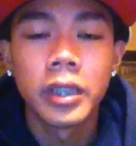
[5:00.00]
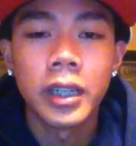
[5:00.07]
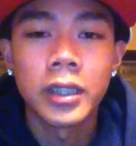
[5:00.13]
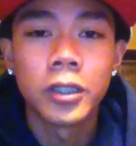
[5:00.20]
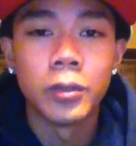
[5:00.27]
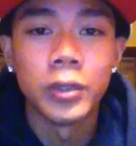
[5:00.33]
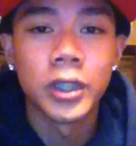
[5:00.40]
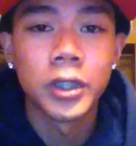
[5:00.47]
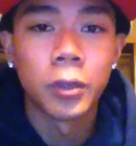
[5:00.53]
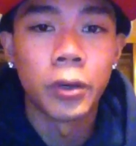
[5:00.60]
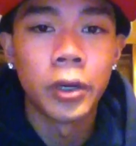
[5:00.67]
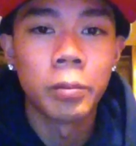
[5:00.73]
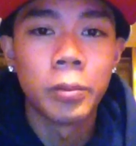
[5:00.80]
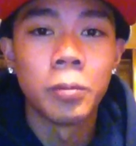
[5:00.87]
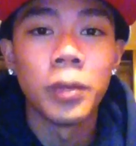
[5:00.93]
it's going to ask to
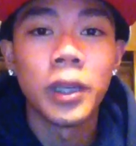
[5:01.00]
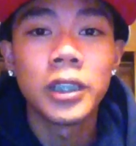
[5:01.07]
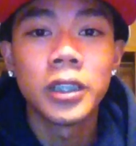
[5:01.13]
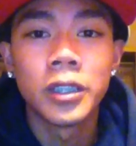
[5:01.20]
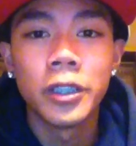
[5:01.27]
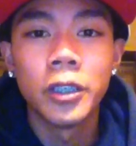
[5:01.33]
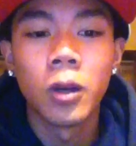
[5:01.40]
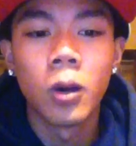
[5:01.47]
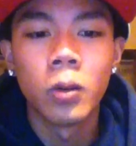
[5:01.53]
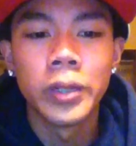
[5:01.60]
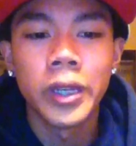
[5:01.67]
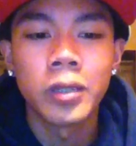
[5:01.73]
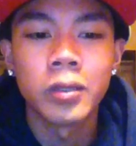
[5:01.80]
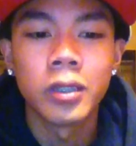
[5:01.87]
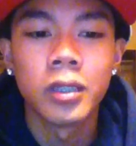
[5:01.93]
restore it, but make sure you hold
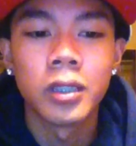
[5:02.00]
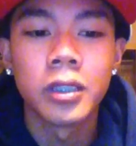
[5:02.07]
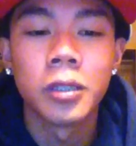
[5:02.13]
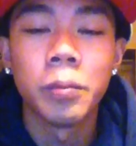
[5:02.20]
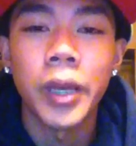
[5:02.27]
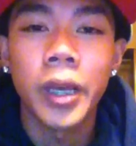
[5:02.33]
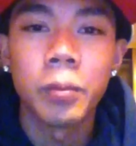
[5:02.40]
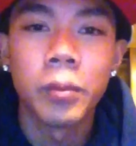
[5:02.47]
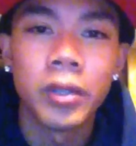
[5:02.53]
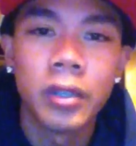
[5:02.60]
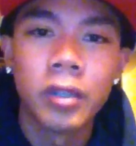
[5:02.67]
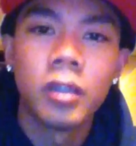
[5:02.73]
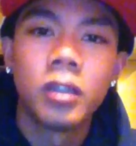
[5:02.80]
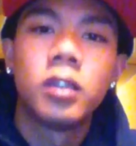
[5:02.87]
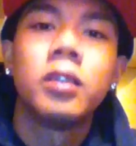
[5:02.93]
down the command button,
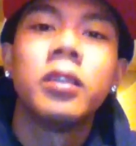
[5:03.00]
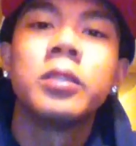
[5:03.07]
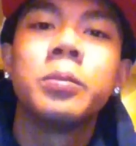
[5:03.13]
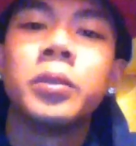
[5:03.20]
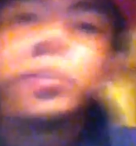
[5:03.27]
this